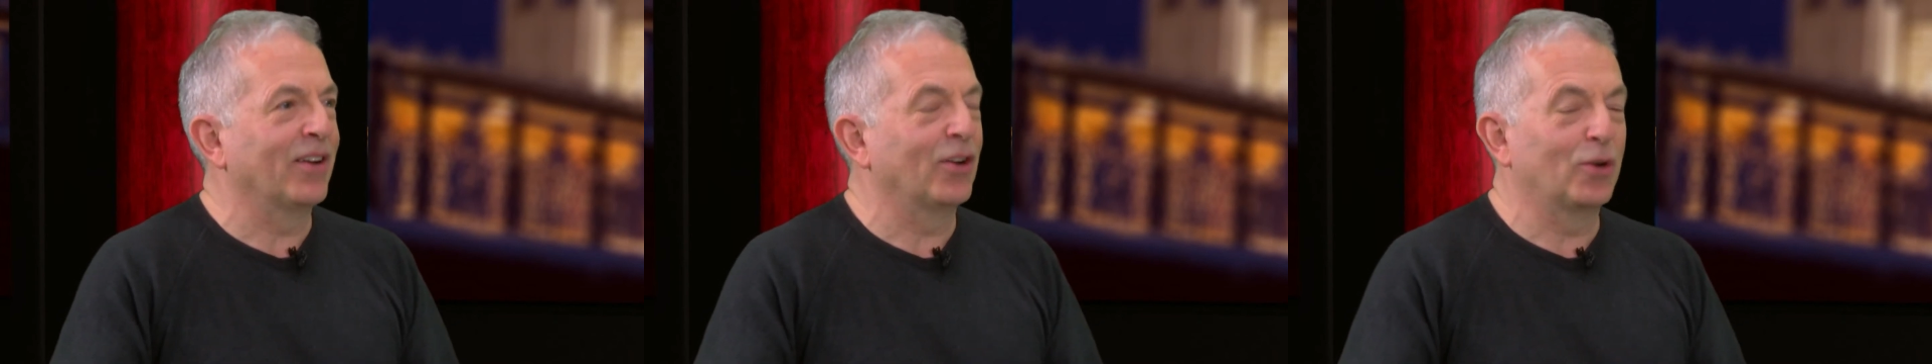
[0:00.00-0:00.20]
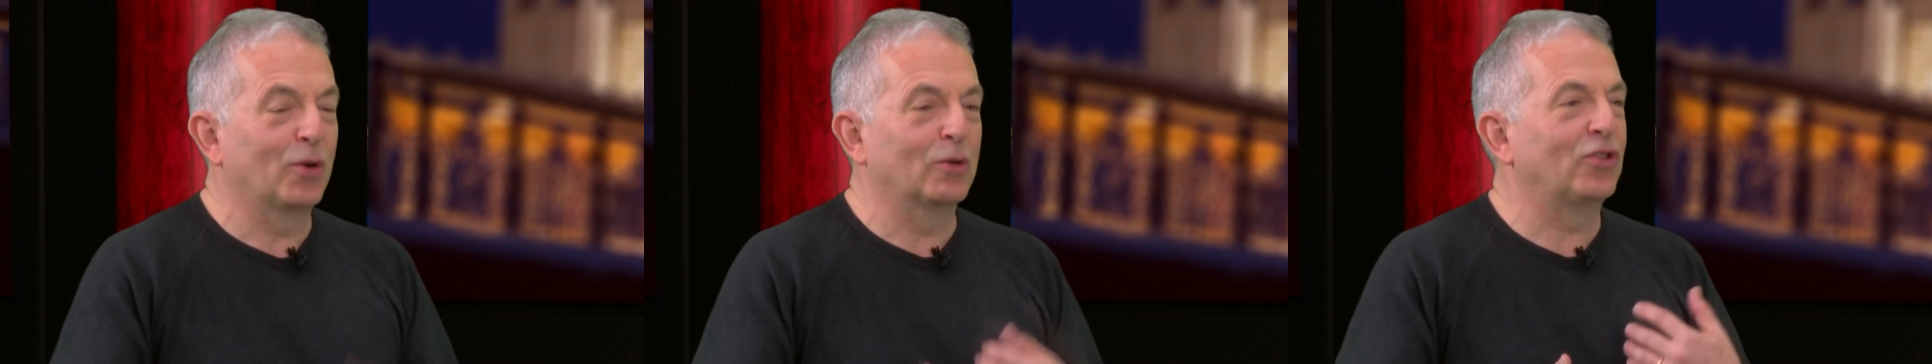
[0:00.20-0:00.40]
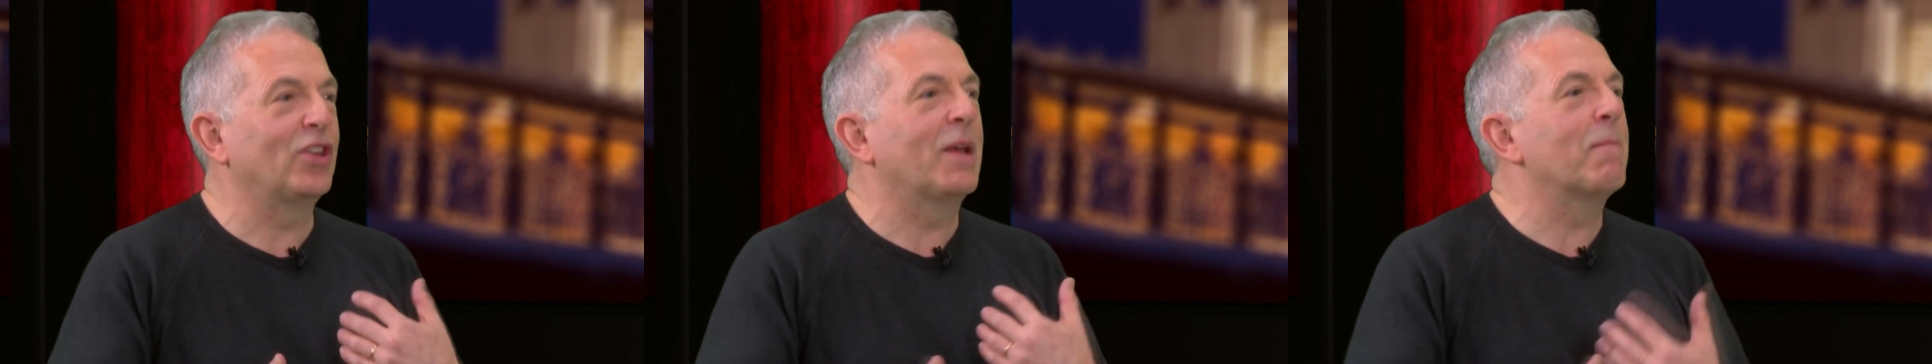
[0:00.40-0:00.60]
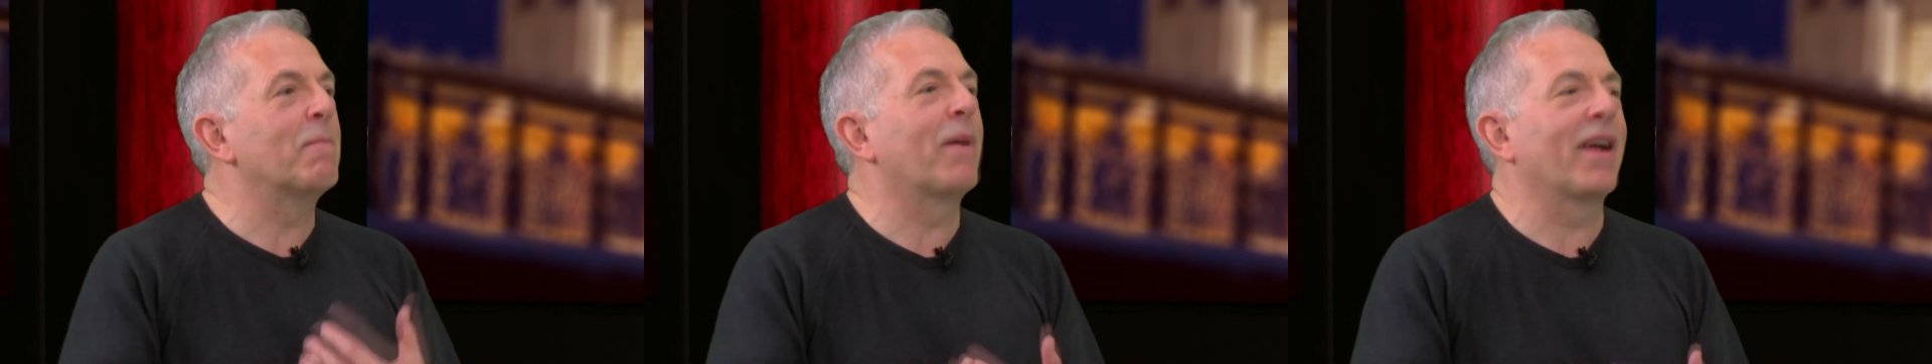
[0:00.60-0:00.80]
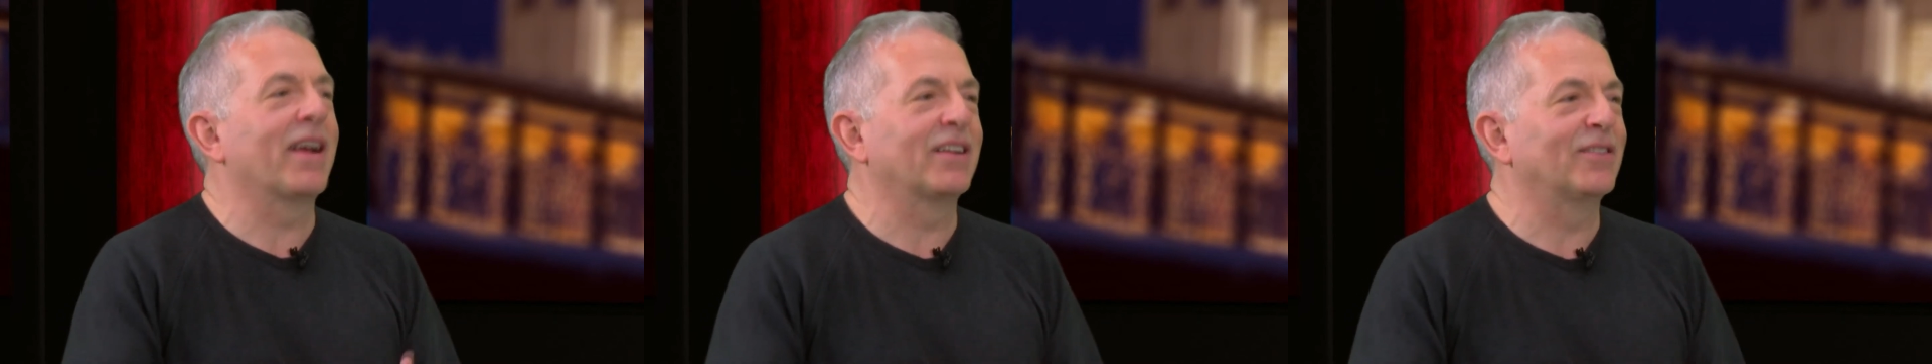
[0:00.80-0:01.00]
And of course the
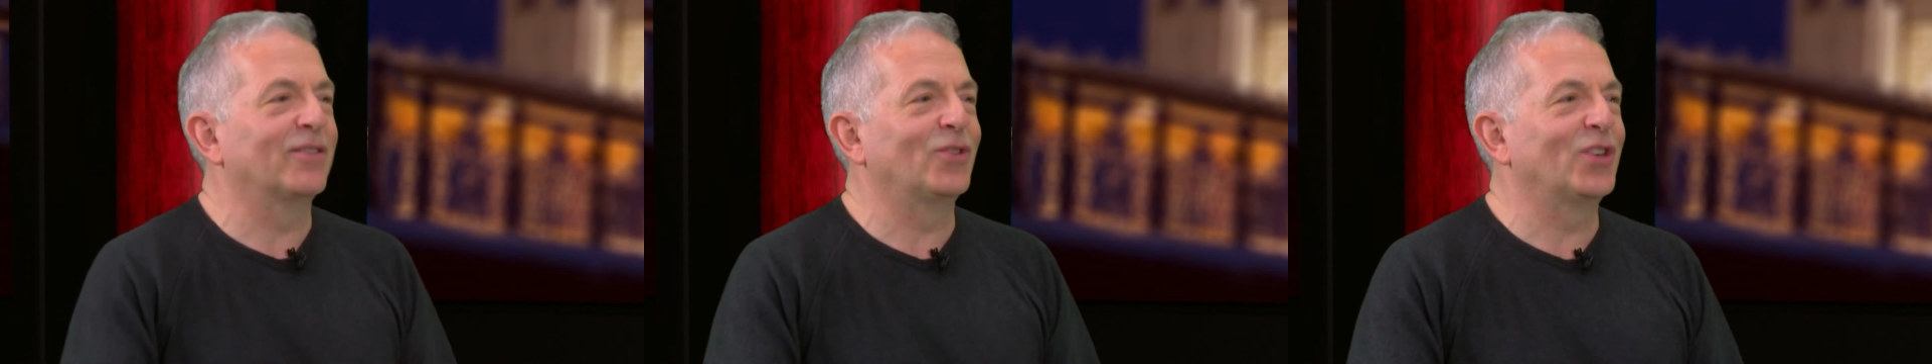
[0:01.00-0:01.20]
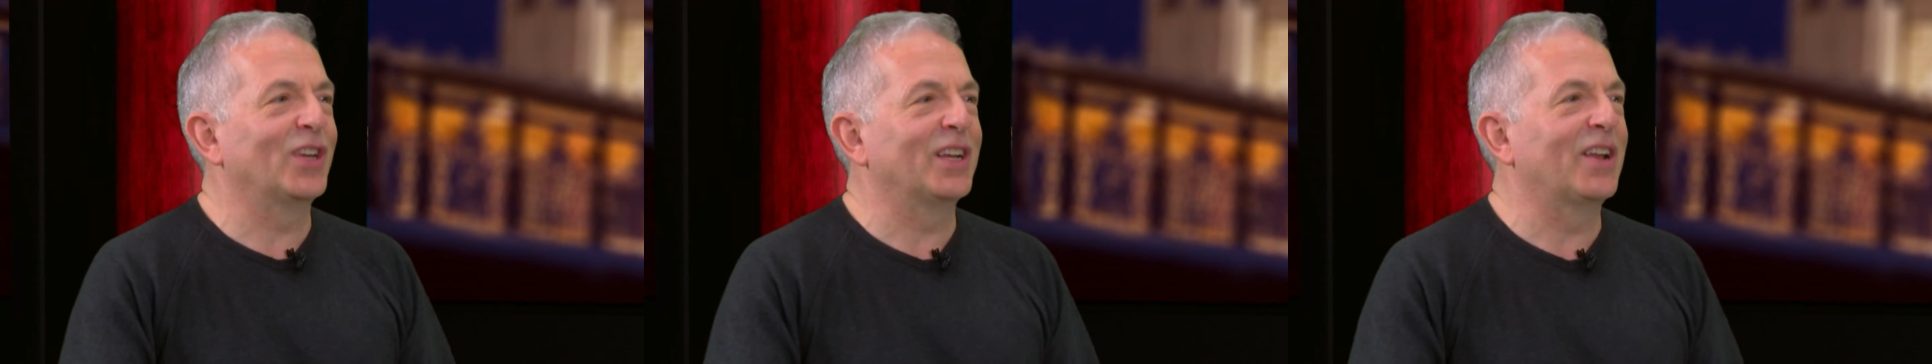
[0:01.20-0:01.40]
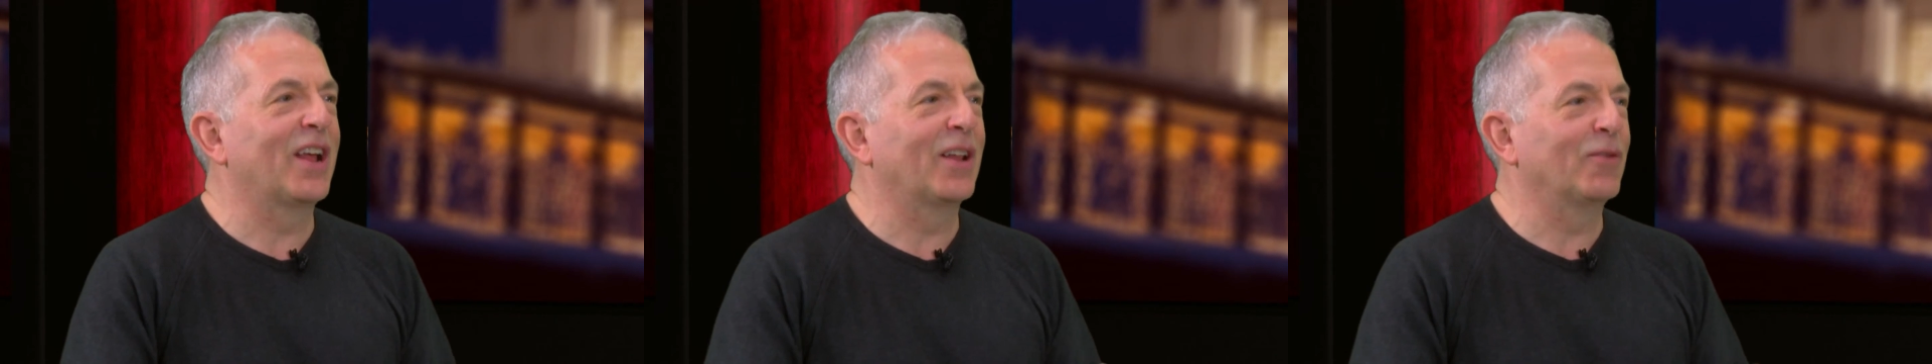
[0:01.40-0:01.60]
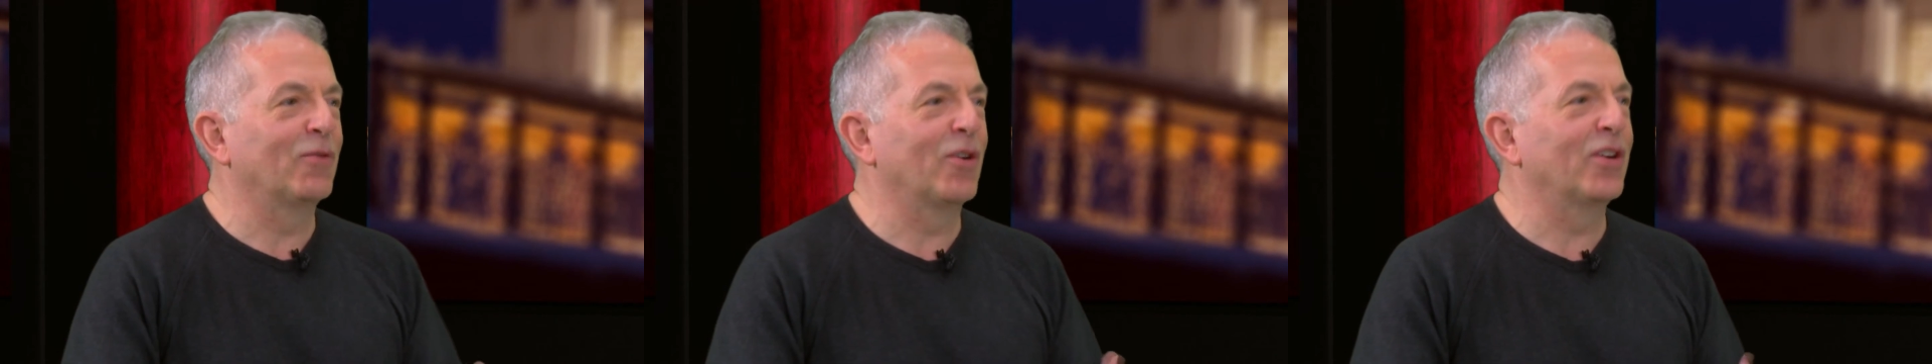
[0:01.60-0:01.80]
impact of seeing Dal and